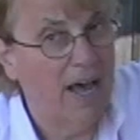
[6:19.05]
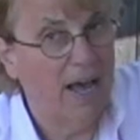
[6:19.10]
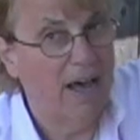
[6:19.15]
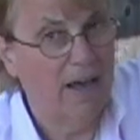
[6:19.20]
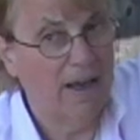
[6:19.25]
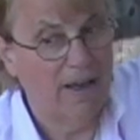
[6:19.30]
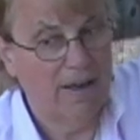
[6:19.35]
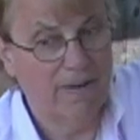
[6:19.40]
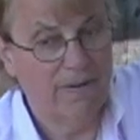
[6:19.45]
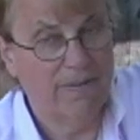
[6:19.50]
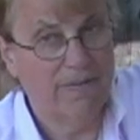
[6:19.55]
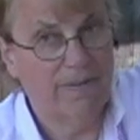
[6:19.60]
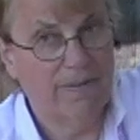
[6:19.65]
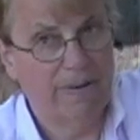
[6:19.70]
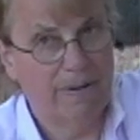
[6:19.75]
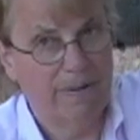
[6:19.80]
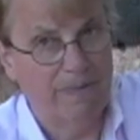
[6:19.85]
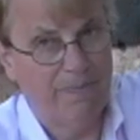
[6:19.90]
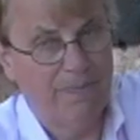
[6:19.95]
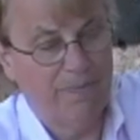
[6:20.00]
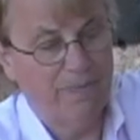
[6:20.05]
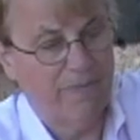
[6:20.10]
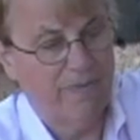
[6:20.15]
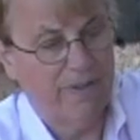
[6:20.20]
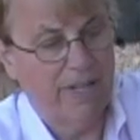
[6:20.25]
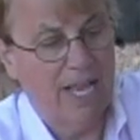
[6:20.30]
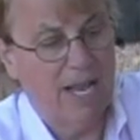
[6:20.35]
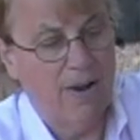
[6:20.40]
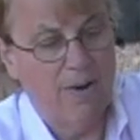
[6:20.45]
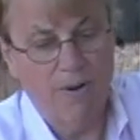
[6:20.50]
of
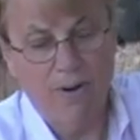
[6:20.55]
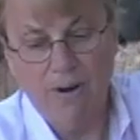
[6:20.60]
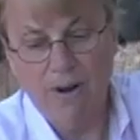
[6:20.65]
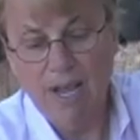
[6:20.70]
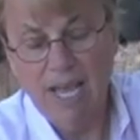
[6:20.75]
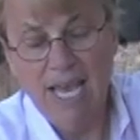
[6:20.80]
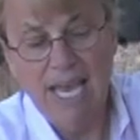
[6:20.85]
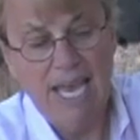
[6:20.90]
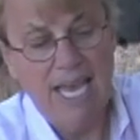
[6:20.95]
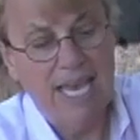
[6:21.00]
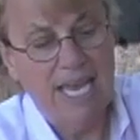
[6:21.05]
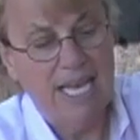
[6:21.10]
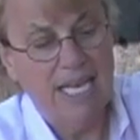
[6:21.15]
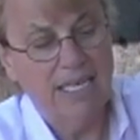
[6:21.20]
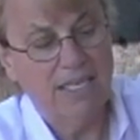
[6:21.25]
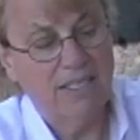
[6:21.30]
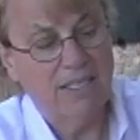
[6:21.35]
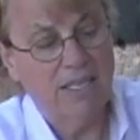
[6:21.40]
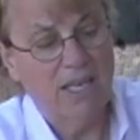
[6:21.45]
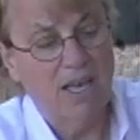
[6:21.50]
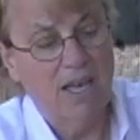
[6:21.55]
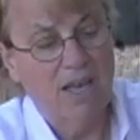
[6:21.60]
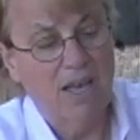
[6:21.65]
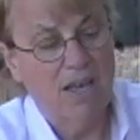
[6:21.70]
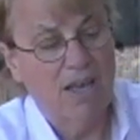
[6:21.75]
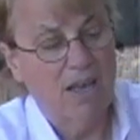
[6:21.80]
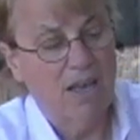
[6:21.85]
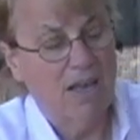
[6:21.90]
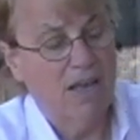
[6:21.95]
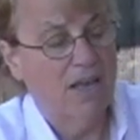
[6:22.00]
flour is
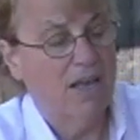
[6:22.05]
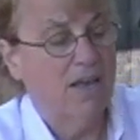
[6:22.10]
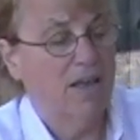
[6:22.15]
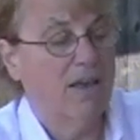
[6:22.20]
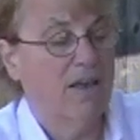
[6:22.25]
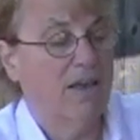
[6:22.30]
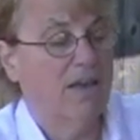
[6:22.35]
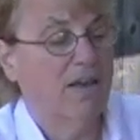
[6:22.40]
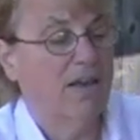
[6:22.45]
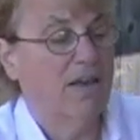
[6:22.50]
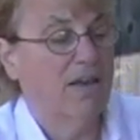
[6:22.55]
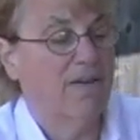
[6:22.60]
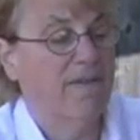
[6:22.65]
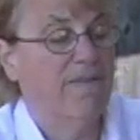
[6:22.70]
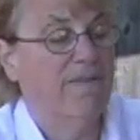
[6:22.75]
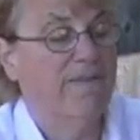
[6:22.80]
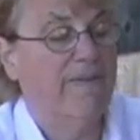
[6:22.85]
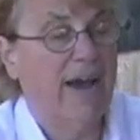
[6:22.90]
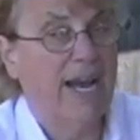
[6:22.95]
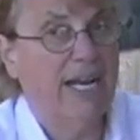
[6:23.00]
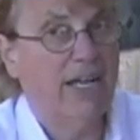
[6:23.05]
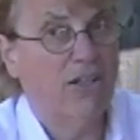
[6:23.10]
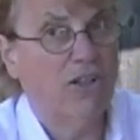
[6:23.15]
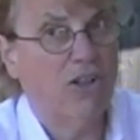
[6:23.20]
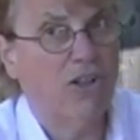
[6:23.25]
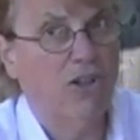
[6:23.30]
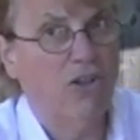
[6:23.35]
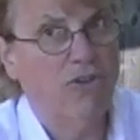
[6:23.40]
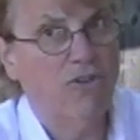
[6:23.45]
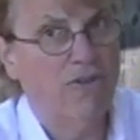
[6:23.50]
Vital
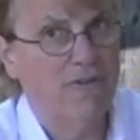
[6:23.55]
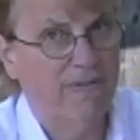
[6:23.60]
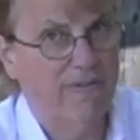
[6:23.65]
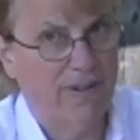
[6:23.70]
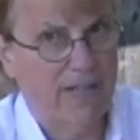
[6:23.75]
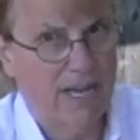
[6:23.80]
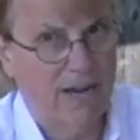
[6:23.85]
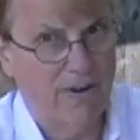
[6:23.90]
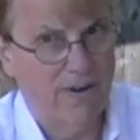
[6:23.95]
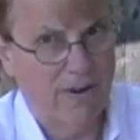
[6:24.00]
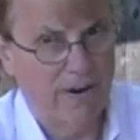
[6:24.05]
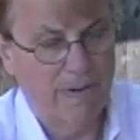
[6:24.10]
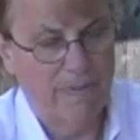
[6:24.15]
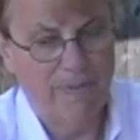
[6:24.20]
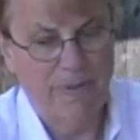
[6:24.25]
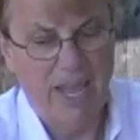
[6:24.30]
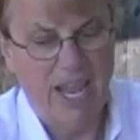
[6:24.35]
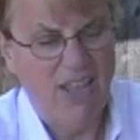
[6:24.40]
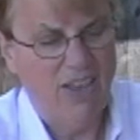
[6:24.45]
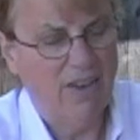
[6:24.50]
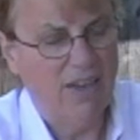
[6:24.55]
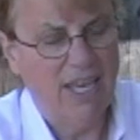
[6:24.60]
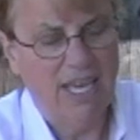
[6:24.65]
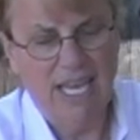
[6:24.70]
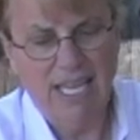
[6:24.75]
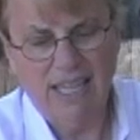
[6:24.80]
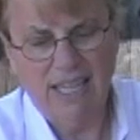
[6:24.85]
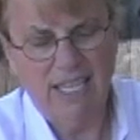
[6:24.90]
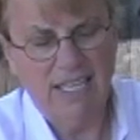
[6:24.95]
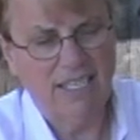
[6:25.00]
gluten flour, and you can
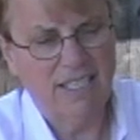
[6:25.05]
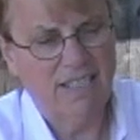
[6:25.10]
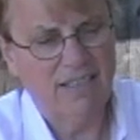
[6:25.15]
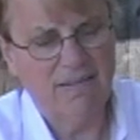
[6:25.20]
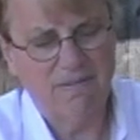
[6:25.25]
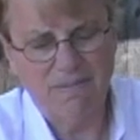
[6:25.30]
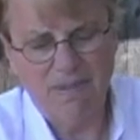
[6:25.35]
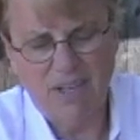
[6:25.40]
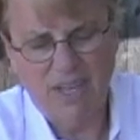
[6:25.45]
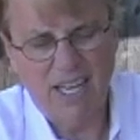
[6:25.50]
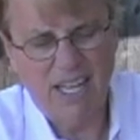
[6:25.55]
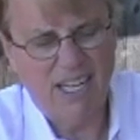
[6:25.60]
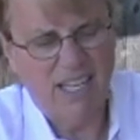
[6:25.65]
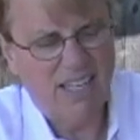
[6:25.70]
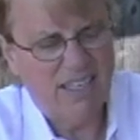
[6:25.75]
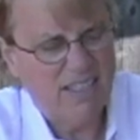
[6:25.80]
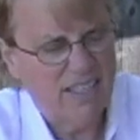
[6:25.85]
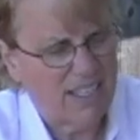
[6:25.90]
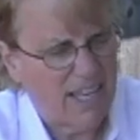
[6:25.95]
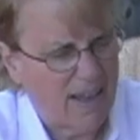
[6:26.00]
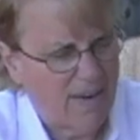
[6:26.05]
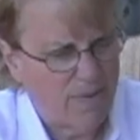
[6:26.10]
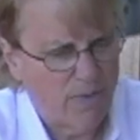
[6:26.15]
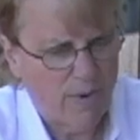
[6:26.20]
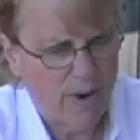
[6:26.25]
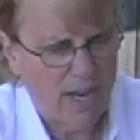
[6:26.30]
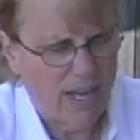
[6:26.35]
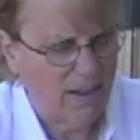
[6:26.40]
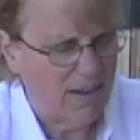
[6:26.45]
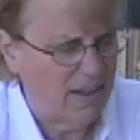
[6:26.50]
get this, you can get it at
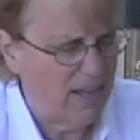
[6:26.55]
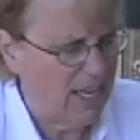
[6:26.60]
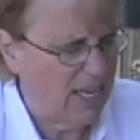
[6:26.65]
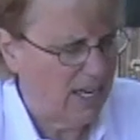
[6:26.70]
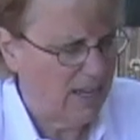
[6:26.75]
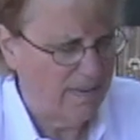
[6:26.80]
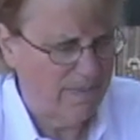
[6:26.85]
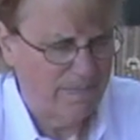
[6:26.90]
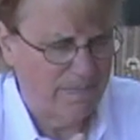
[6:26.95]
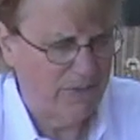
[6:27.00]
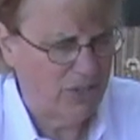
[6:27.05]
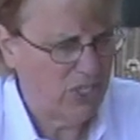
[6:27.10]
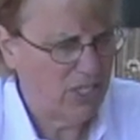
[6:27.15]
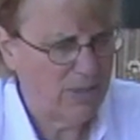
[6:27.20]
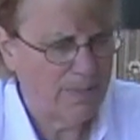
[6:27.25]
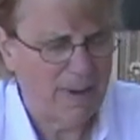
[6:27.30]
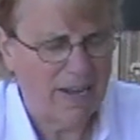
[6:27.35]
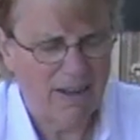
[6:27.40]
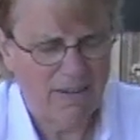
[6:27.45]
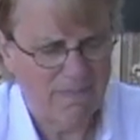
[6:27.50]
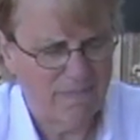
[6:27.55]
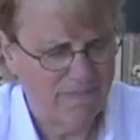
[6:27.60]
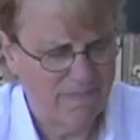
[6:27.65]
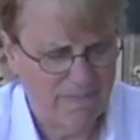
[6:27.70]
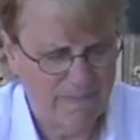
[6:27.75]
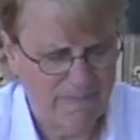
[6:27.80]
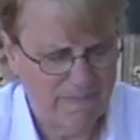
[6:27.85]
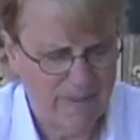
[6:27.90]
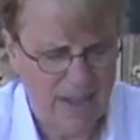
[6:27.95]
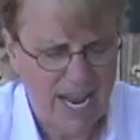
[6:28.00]
Safeway, you can get it just about
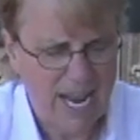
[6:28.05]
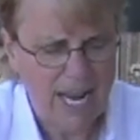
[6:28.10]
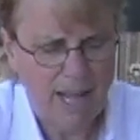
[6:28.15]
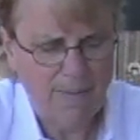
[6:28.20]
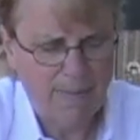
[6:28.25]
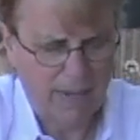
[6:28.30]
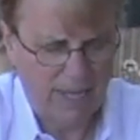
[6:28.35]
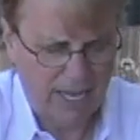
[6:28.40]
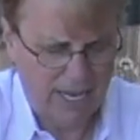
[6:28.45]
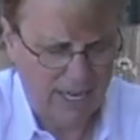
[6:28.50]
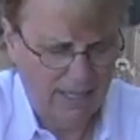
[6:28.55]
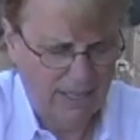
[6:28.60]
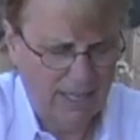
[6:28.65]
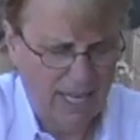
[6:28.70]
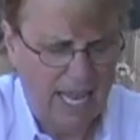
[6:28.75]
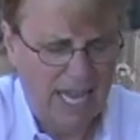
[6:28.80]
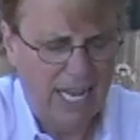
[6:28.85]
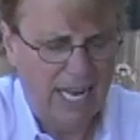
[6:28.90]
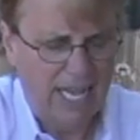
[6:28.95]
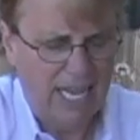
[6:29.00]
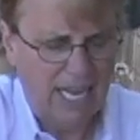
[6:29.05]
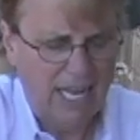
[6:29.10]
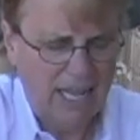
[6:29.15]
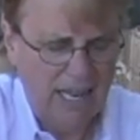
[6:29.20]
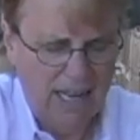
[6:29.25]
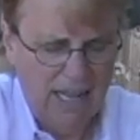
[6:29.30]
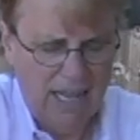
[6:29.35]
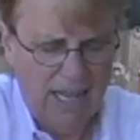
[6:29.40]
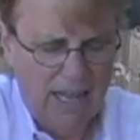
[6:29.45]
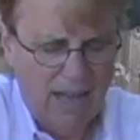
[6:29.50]
any place, and it
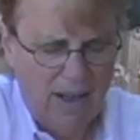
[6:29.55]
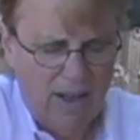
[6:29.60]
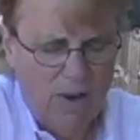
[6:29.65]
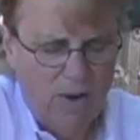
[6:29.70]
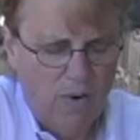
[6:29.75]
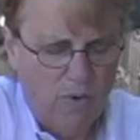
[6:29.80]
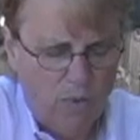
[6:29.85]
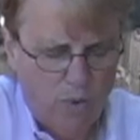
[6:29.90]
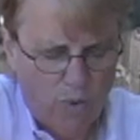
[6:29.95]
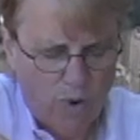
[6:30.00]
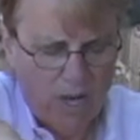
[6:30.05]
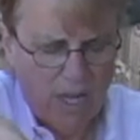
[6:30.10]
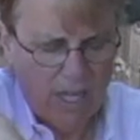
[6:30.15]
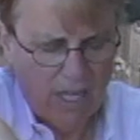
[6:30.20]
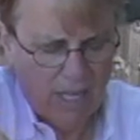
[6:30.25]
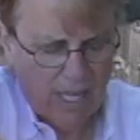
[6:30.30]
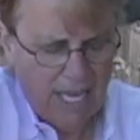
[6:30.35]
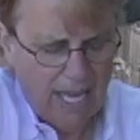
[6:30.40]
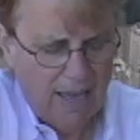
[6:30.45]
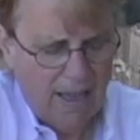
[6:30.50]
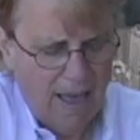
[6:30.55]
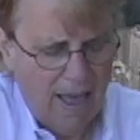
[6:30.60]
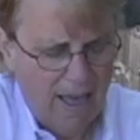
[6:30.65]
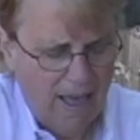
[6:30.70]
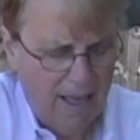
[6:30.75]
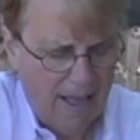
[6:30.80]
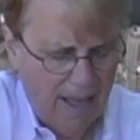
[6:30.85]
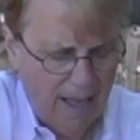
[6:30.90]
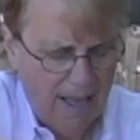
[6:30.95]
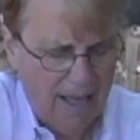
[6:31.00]
really
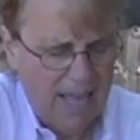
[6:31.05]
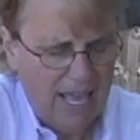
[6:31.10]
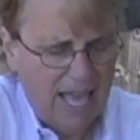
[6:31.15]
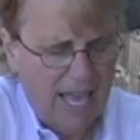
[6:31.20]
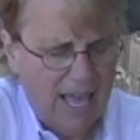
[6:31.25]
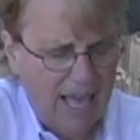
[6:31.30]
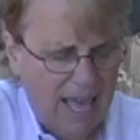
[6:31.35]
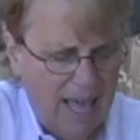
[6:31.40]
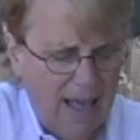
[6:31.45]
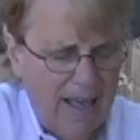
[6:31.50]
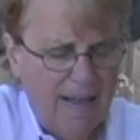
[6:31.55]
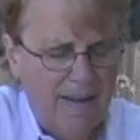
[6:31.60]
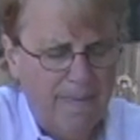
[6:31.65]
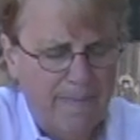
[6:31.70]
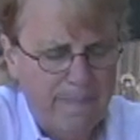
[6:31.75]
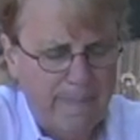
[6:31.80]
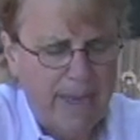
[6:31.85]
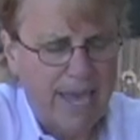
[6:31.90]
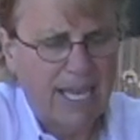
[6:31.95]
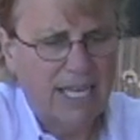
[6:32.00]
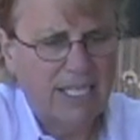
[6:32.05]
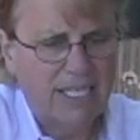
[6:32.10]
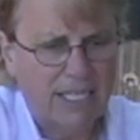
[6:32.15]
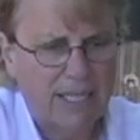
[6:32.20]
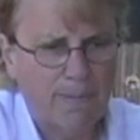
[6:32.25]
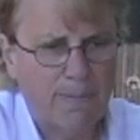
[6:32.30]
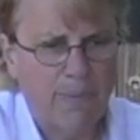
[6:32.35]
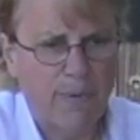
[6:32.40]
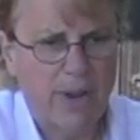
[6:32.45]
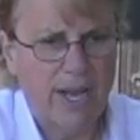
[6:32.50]
makes
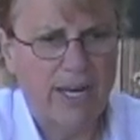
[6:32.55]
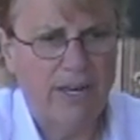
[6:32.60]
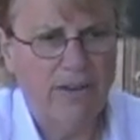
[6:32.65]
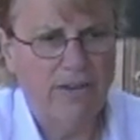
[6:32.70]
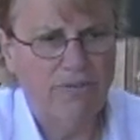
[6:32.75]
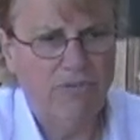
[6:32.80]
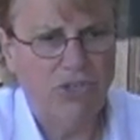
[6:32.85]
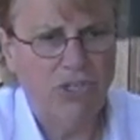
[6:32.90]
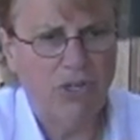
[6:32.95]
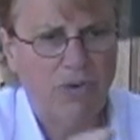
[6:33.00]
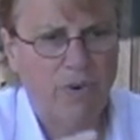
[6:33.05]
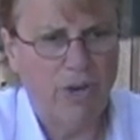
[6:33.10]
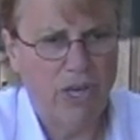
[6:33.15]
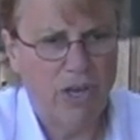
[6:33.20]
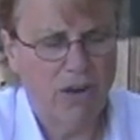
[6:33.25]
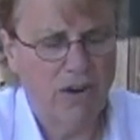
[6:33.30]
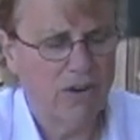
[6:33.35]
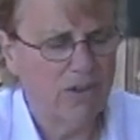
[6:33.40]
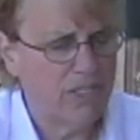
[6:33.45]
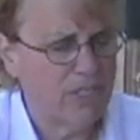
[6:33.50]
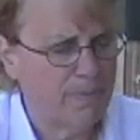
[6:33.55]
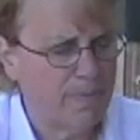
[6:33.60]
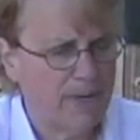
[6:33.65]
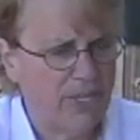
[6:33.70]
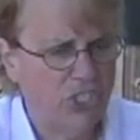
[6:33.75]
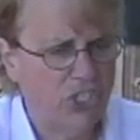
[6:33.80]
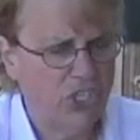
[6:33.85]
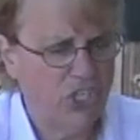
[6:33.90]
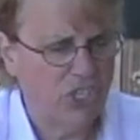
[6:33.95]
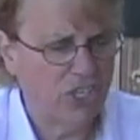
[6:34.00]
the bread chewier,
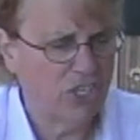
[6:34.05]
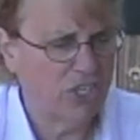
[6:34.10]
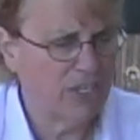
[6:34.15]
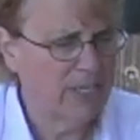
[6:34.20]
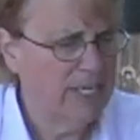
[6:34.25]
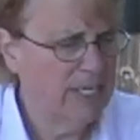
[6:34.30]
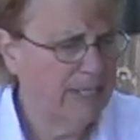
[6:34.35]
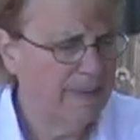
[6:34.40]
spongier.